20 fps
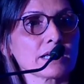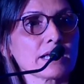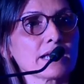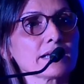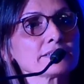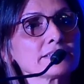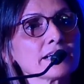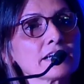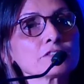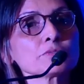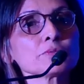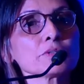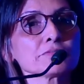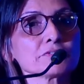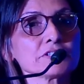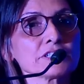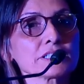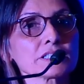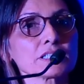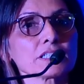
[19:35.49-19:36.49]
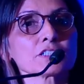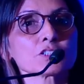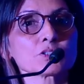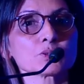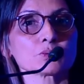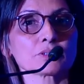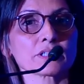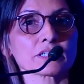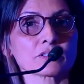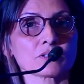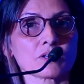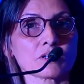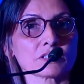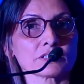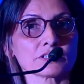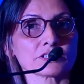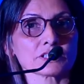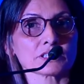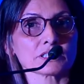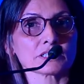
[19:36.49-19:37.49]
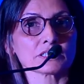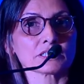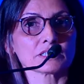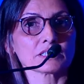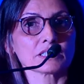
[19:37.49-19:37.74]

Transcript: And that's when we turned to technology.